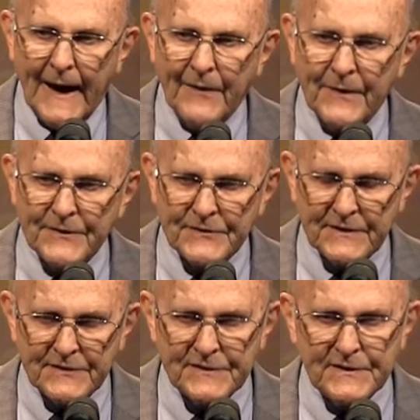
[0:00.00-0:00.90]
And this
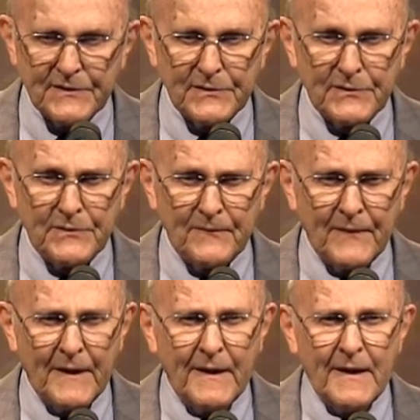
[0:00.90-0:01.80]
is to
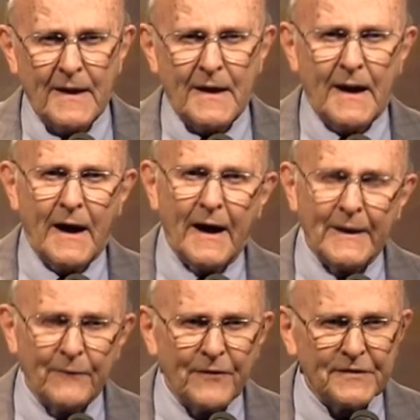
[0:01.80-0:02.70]

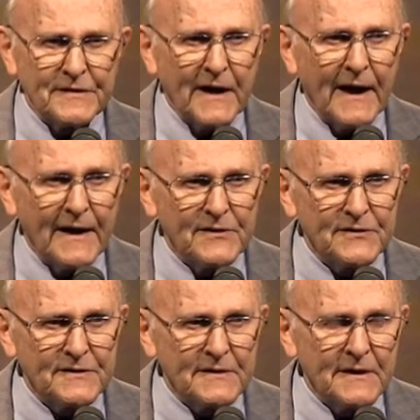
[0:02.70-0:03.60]

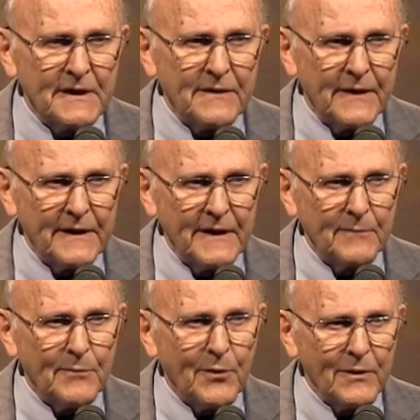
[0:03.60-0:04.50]
emphasize the
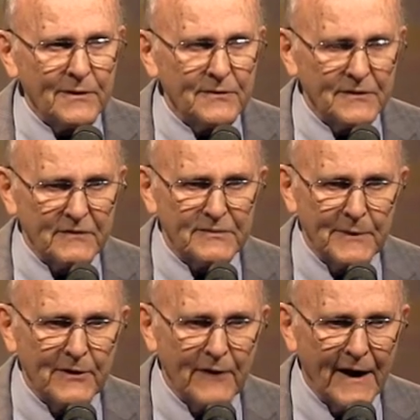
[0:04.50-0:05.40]
importance of
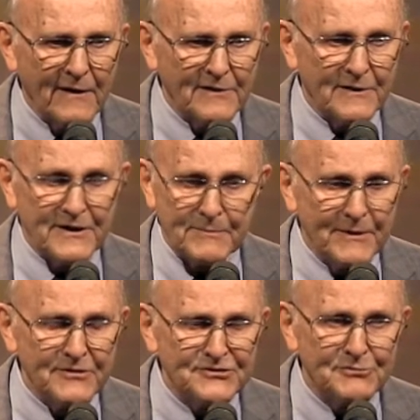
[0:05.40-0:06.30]

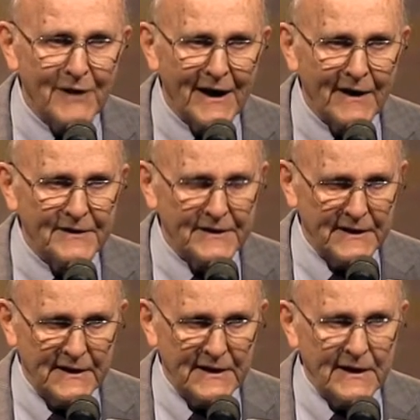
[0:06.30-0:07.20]

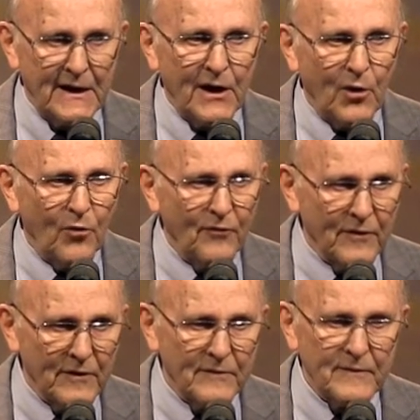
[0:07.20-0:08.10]
spirituality
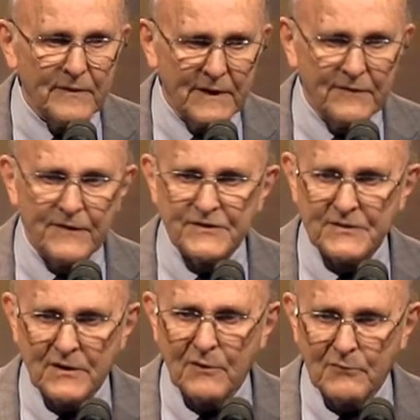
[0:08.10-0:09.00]
over the
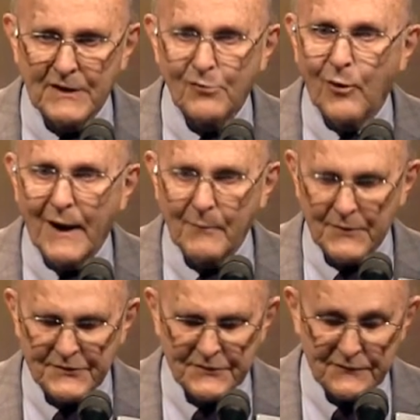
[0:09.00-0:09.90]
physical
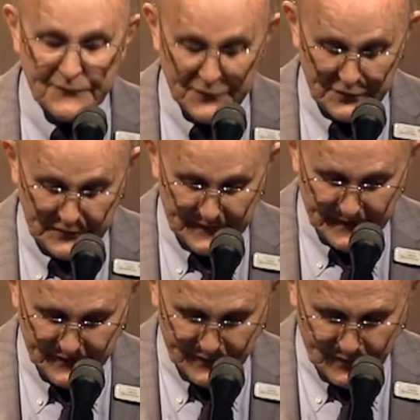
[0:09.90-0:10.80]
requirements of food and
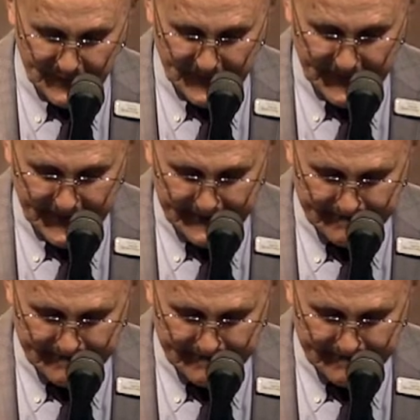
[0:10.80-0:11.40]
this sort of thing.